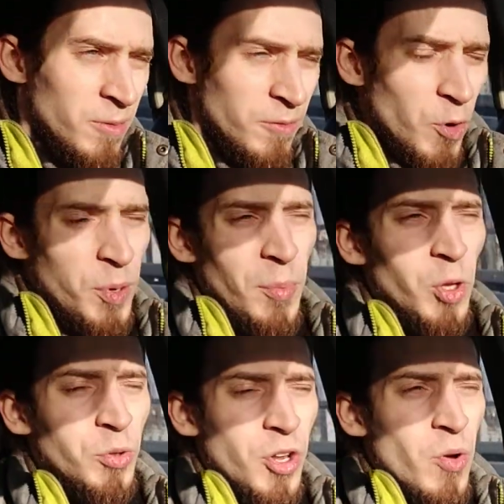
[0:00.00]
for people
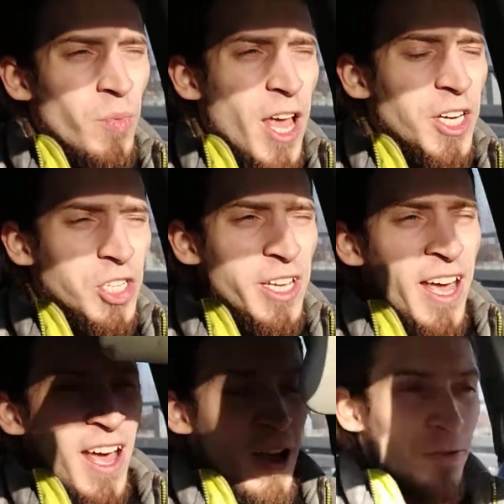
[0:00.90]
who don't actually
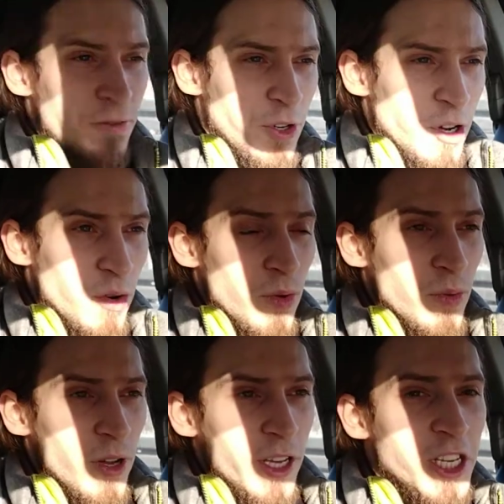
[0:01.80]
have, you know,
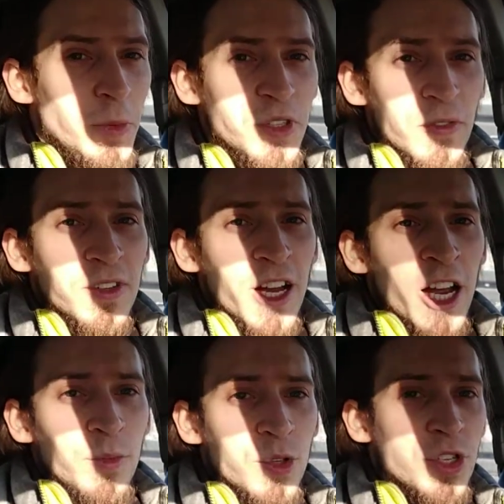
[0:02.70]
heaps of
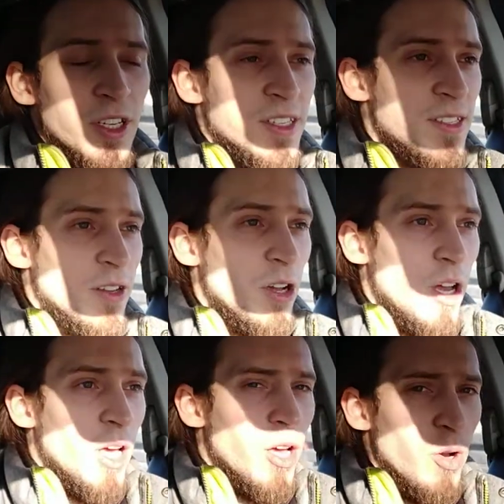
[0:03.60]
time to just
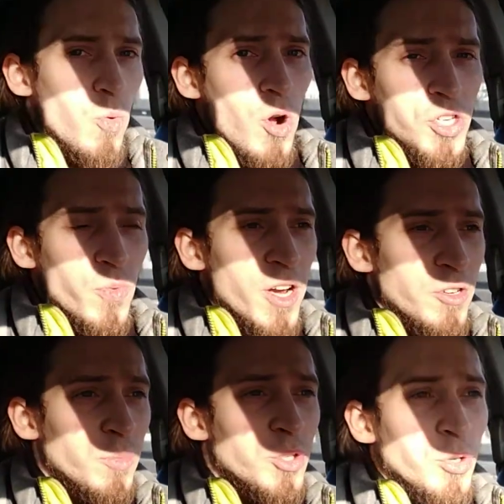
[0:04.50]
watch
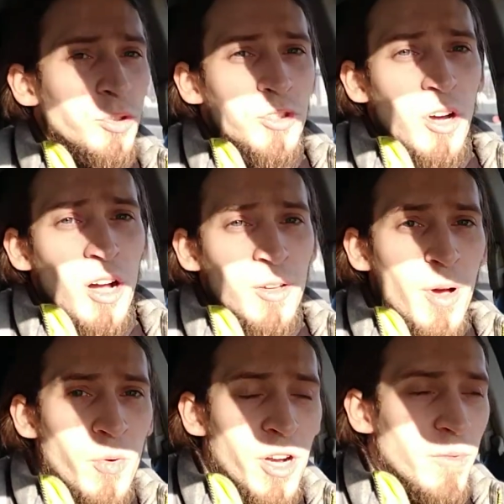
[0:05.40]
random dude talk
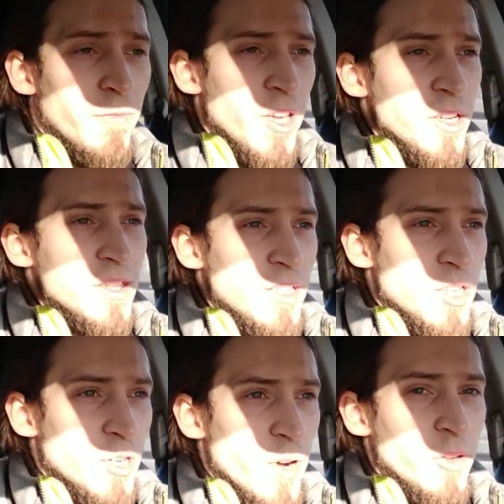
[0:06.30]
about random things,
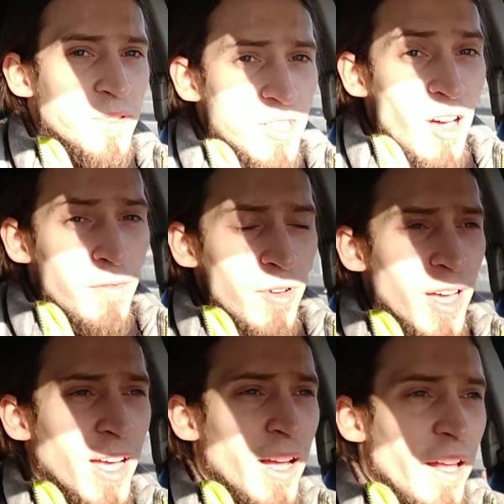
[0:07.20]
teaching random stuff,
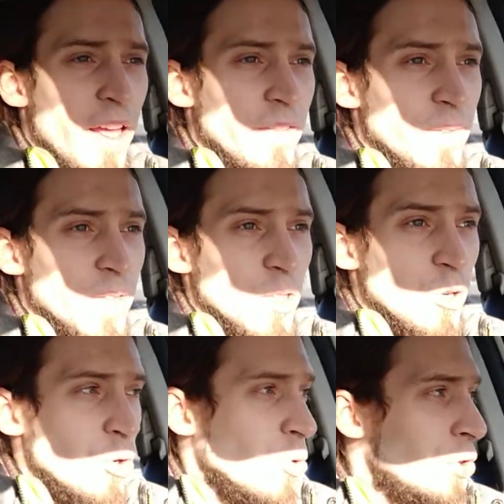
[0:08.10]
and
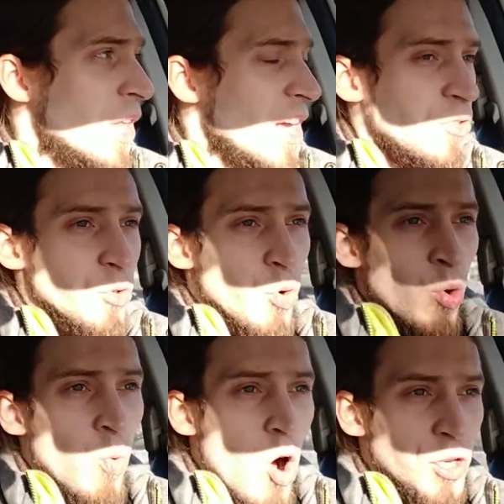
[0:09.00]
who would like to
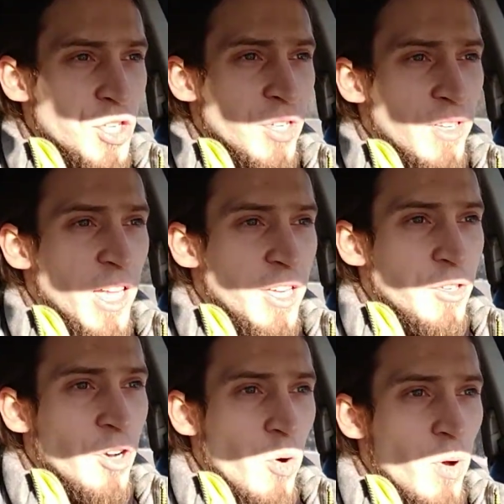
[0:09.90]
watch, like, you
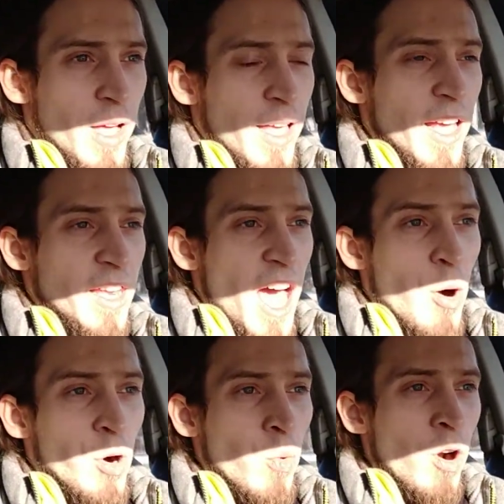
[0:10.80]
know, an
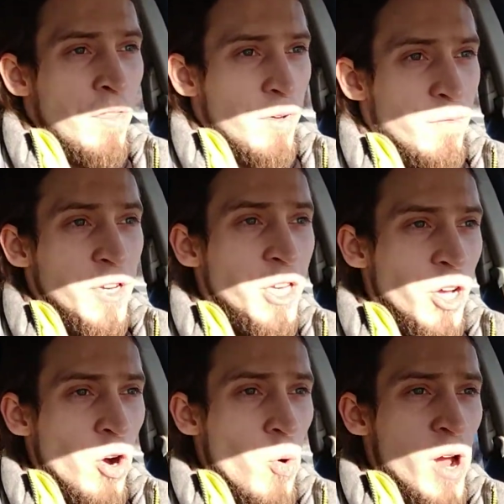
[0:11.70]
hour worth of
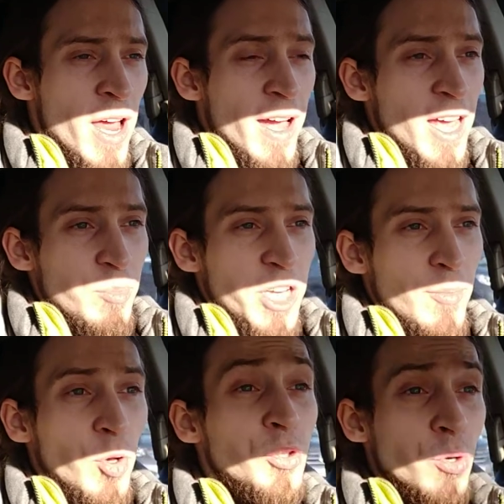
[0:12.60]
video and be
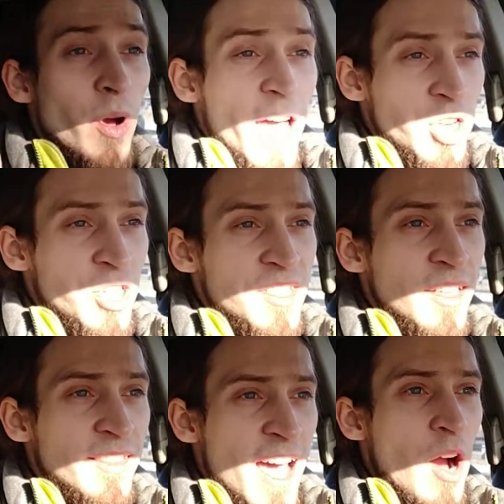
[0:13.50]
able to actually
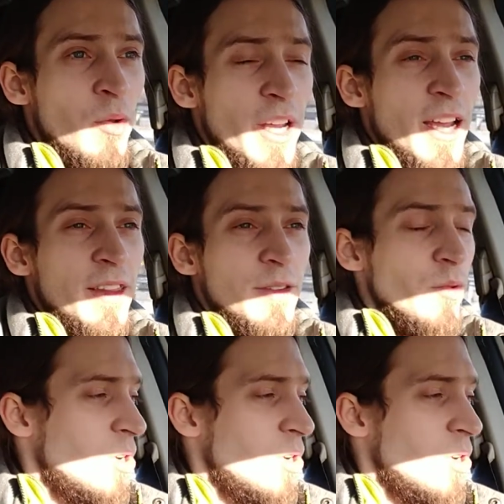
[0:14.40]
sit down and